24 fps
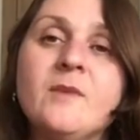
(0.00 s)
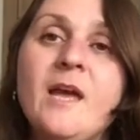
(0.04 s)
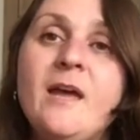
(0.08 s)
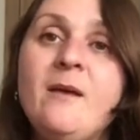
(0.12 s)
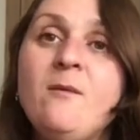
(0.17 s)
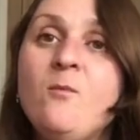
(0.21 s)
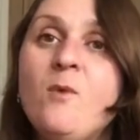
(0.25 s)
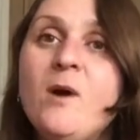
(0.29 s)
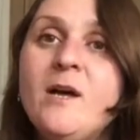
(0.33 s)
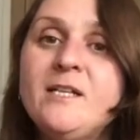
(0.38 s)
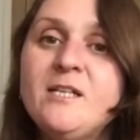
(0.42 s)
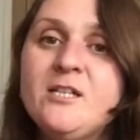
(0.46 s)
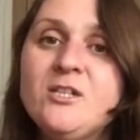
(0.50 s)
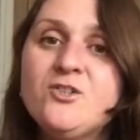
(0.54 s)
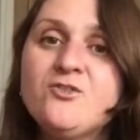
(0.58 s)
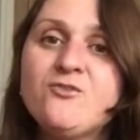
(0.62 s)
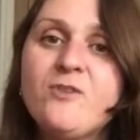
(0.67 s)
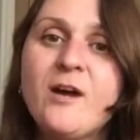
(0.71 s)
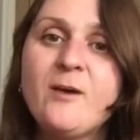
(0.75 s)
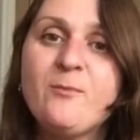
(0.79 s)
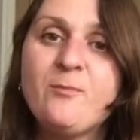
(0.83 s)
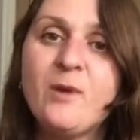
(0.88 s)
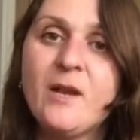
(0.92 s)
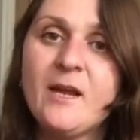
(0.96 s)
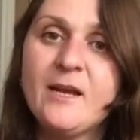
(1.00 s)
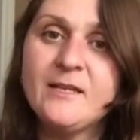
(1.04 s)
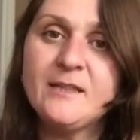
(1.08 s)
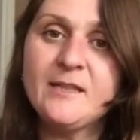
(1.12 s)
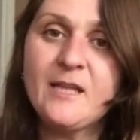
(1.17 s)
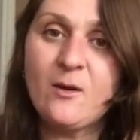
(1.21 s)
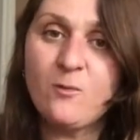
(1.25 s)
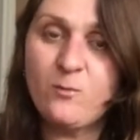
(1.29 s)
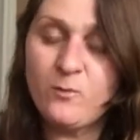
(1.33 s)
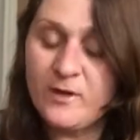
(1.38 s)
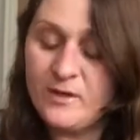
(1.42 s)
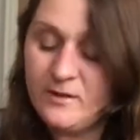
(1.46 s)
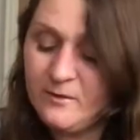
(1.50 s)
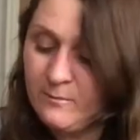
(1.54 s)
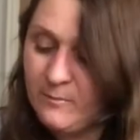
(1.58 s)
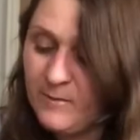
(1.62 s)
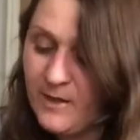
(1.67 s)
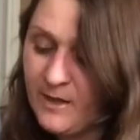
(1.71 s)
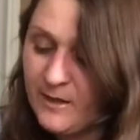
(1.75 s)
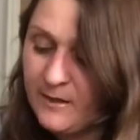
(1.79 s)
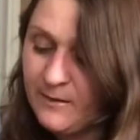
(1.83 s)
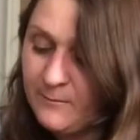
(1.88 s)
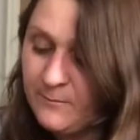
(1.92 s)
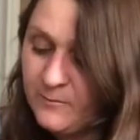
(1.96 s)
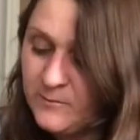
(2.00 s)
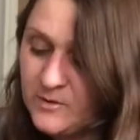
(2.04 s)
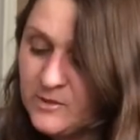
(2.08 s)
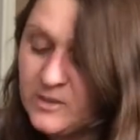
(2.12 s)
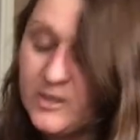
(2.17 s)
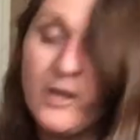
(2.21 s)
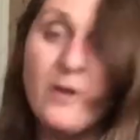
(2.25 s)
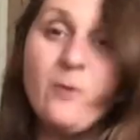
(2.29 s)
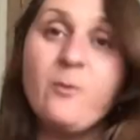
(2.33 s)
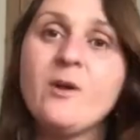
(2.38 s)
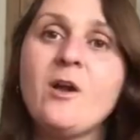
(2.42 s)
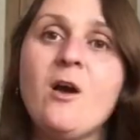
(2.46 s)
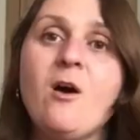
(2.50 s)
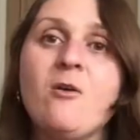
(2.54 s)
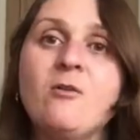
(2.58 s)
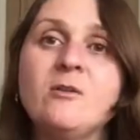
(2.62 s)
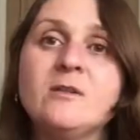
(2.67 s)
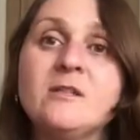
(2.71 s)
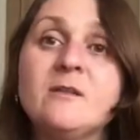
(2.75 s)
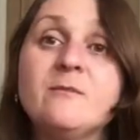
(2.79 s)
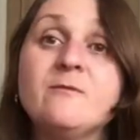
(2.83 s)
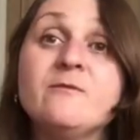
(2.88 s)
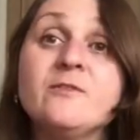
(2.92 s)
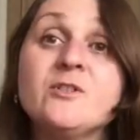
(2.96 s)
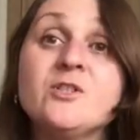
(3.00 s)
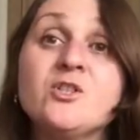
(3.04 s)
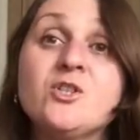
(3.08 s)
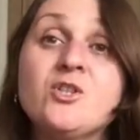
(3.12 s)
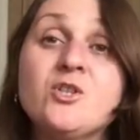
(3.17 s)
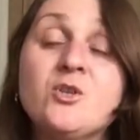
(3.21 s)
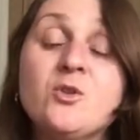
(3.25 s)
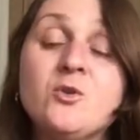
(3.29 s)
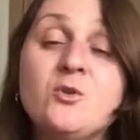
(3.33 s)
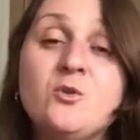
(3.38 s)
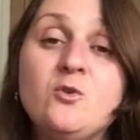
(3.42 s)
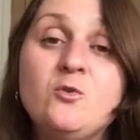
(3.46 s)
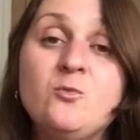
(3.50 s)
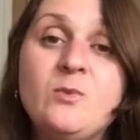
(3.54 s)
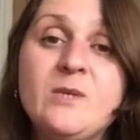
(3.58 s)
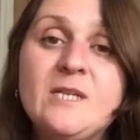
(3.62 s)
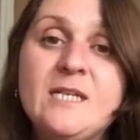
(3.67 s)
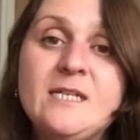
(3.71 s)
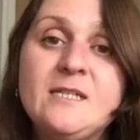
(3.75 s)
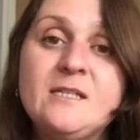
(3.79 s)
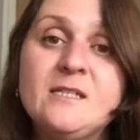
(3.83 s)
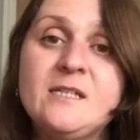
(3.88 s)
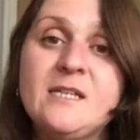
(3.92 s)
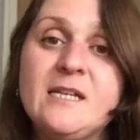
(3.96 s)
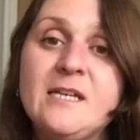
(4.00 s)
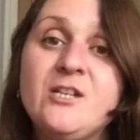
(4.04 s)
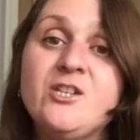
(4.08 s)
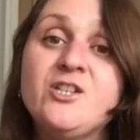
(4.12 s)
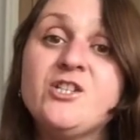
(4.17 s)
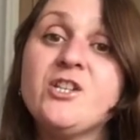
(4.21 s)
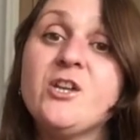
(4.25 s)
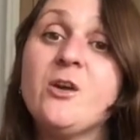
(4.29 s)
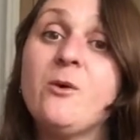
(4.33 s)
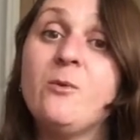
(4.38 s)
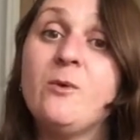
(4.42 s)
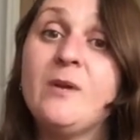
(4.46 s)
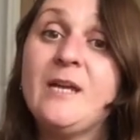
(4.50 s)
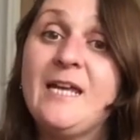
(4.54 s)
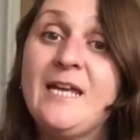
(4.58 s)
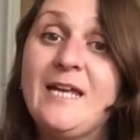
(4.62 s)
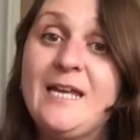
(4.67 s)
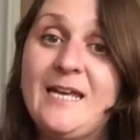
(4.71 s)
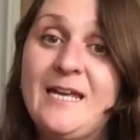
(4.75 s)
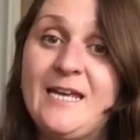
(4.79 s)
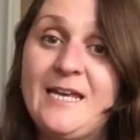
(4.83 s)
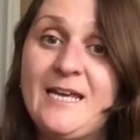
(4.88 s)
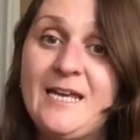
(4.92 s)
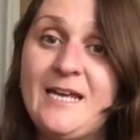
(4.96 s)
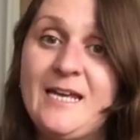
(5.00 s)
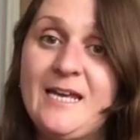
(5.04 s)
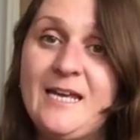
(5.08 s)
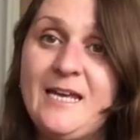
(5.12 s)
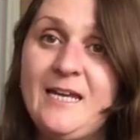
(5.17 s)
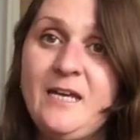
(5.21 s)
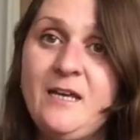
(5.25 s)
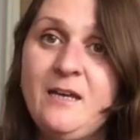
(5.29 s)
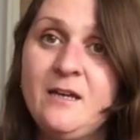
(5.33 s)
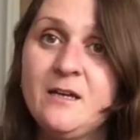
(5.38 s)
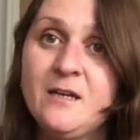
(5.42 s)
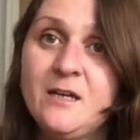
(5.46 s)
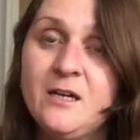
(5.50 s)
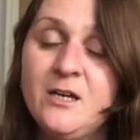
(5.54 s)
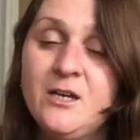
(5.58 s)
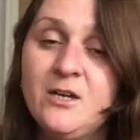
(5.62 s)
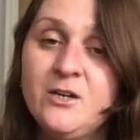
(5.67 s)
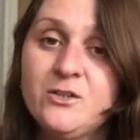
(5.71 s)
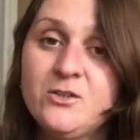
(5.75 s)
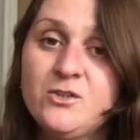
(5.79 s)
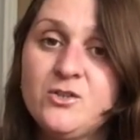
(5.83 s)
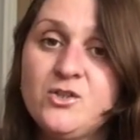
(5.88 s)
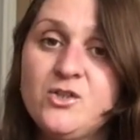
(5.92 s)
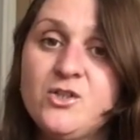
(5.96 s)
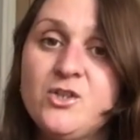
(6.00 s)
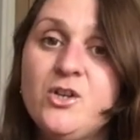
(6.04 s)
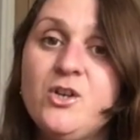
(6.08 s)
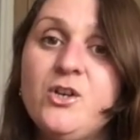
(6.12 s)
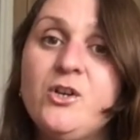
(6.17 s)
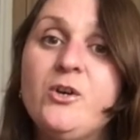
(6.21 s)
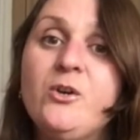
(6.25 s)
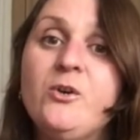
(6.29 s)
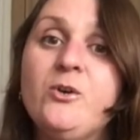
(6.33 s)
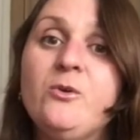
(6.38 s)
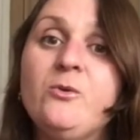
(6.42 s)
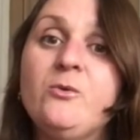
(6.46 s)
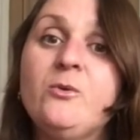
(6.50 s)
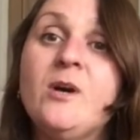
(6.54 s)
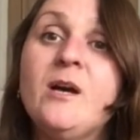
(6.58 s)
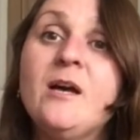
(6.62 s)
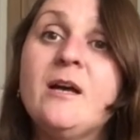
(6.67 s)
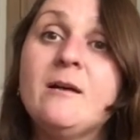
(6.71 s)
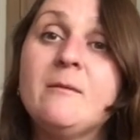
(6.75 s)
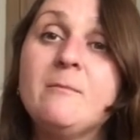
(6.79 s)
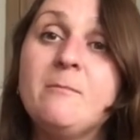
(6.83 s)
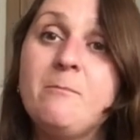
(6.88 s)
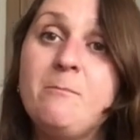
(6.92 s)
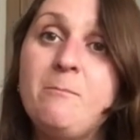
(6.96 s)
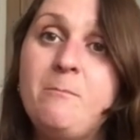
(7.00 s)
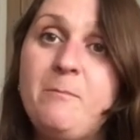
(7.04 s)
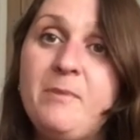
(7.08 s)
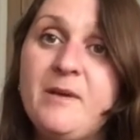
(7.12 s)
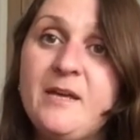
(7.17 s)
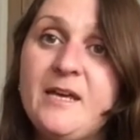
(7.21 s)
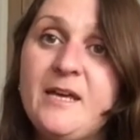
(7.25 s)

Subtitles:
why don't you try playing that with me? So we hold them for 2 beats each. So E, 2, B,